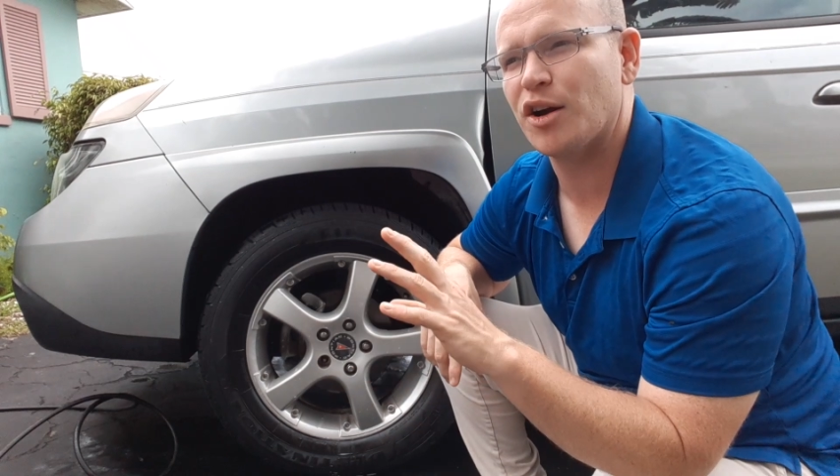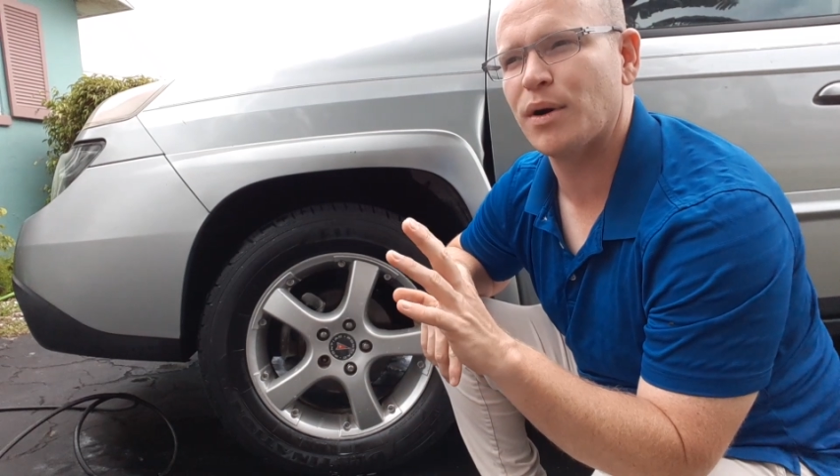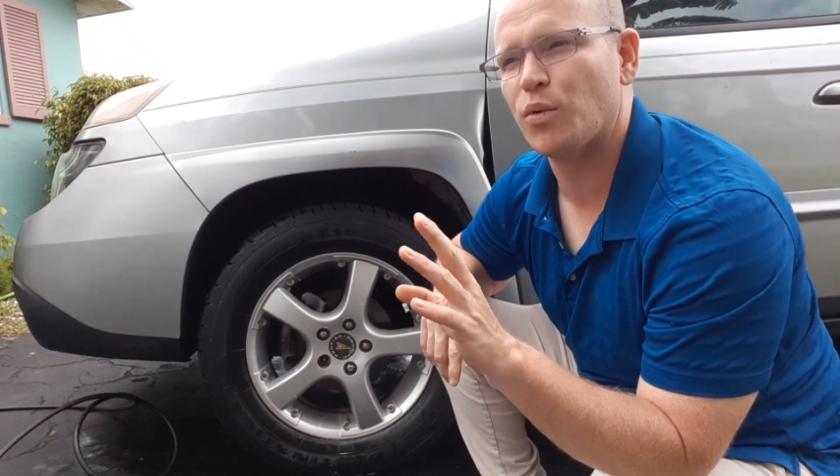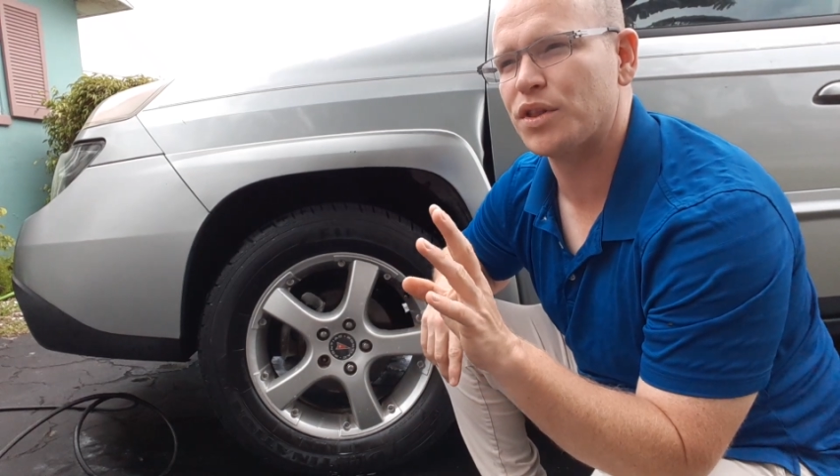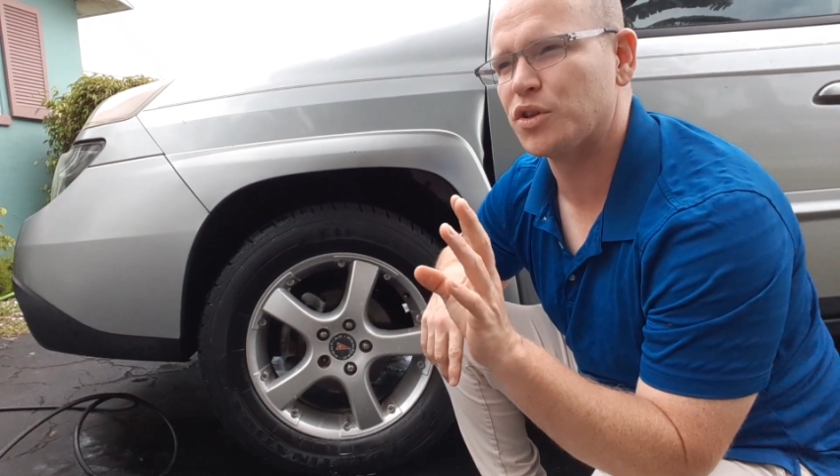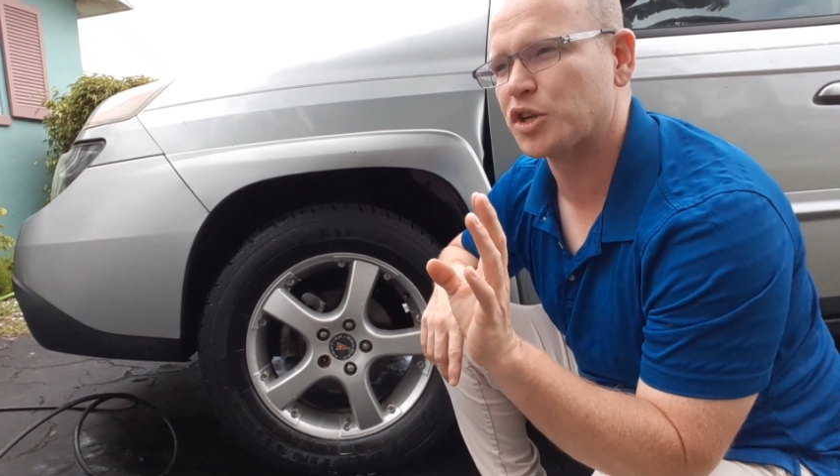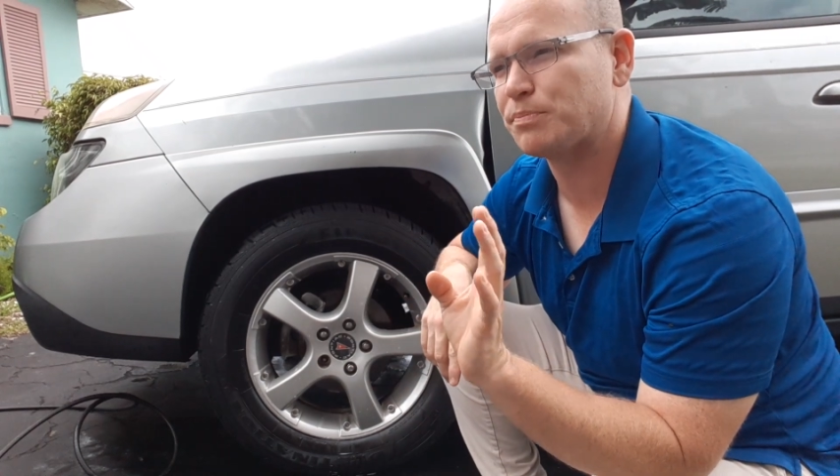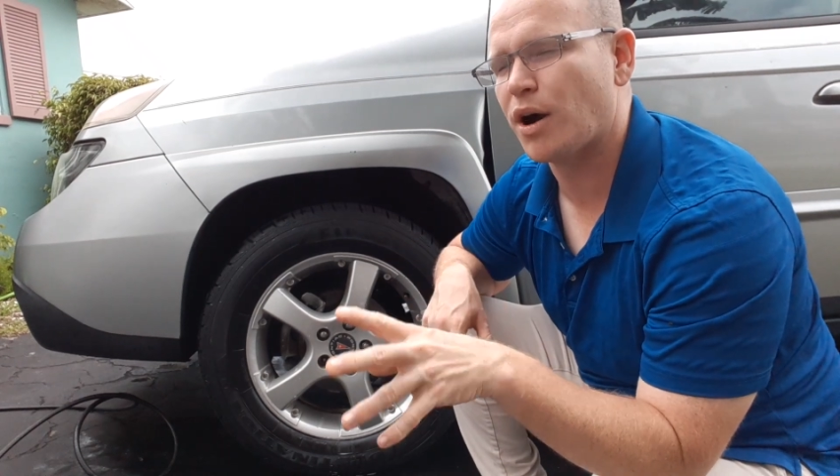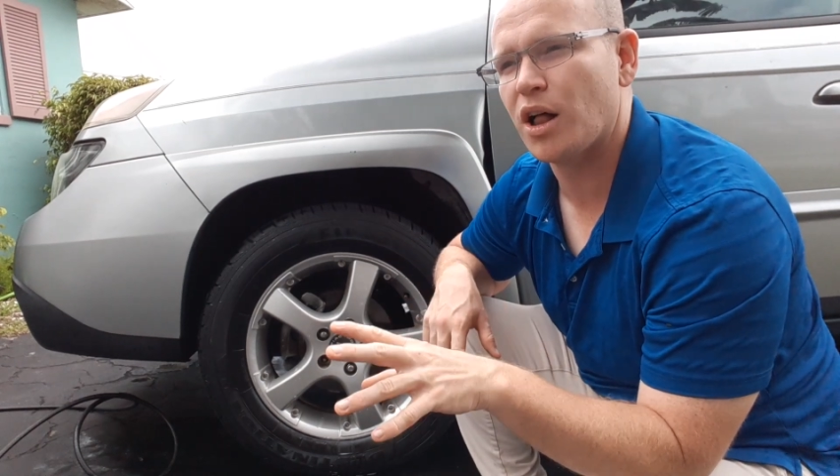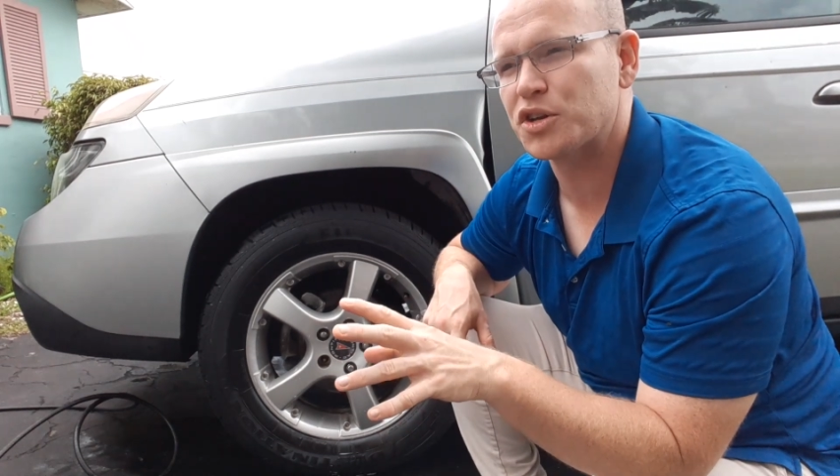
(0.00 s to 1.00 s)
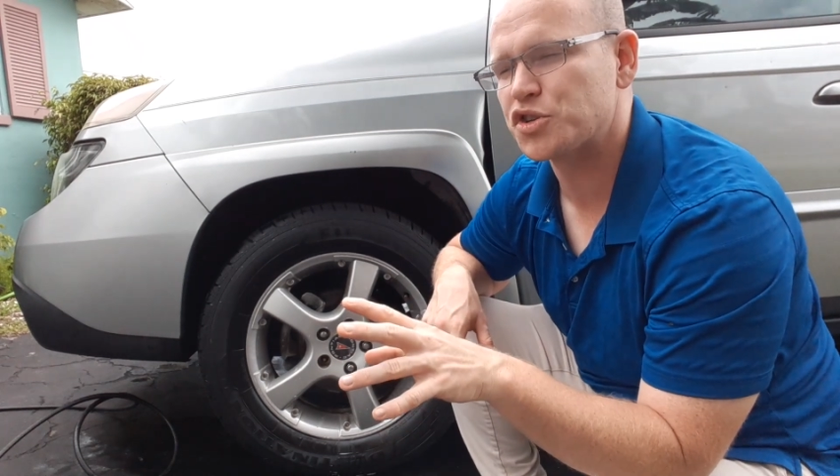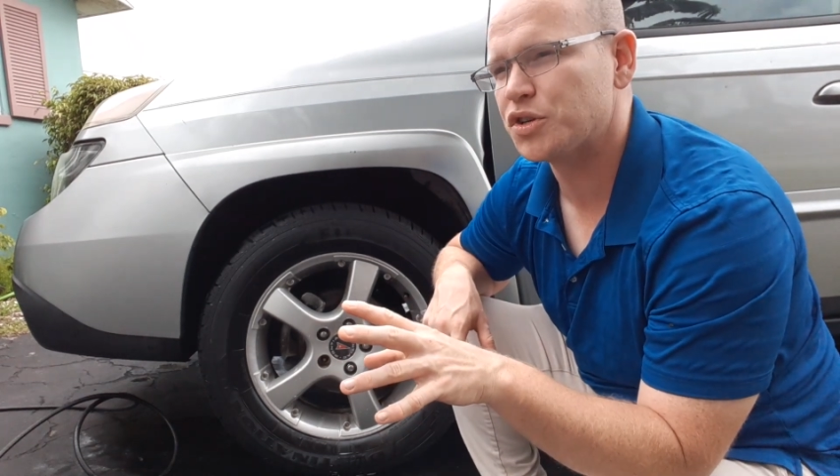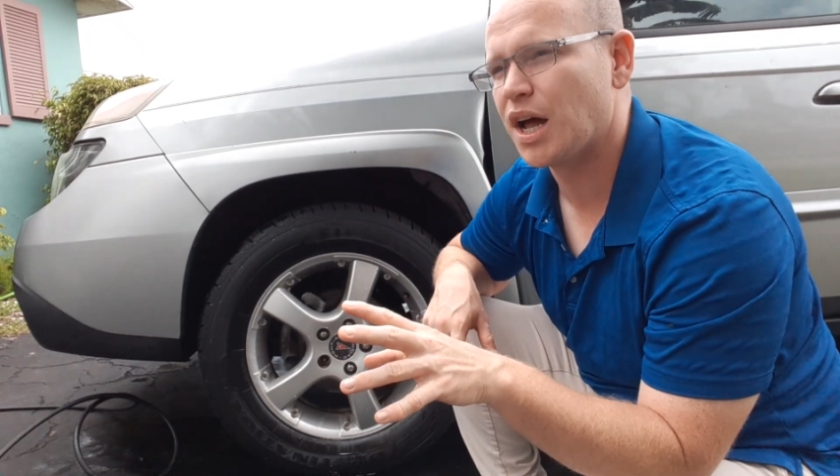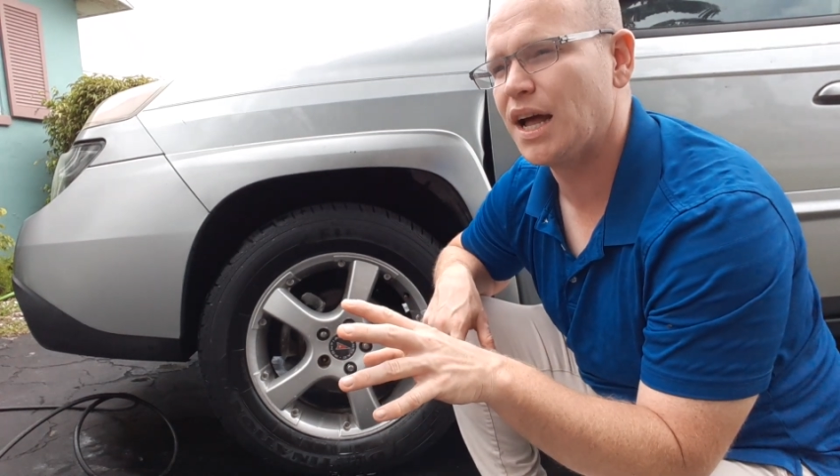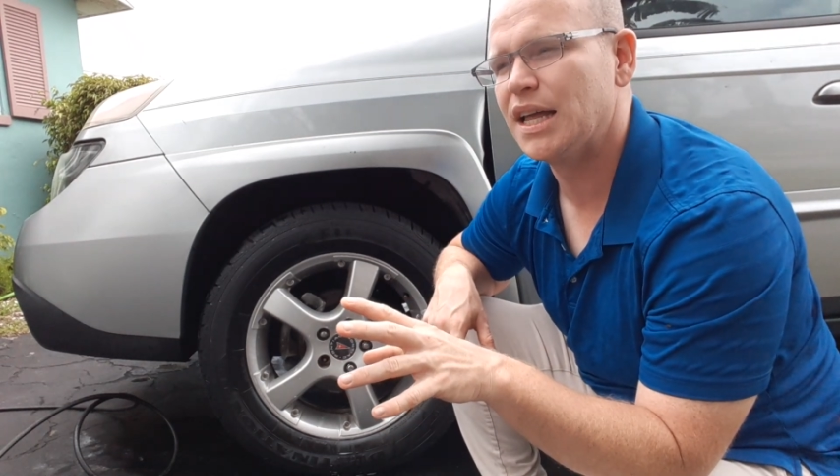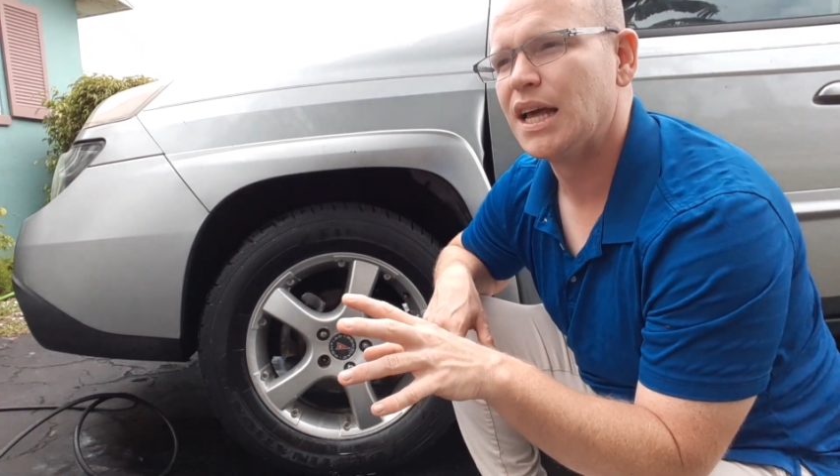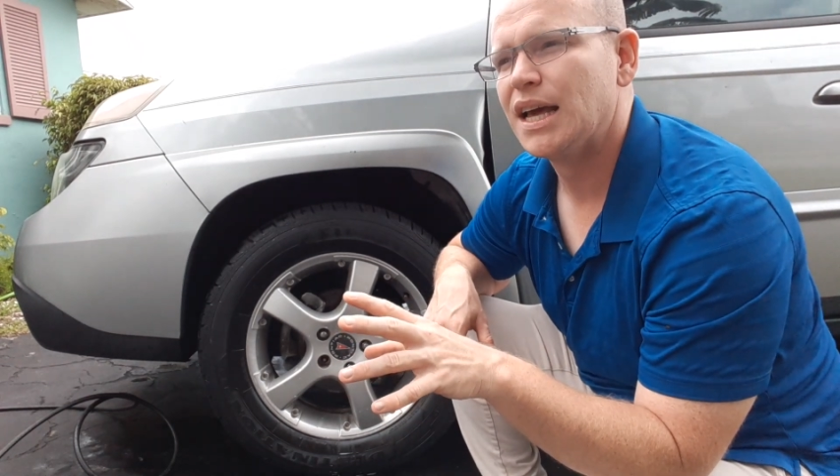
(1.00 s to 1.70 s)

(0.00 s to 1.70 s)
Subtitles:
about whether it looked polished or not.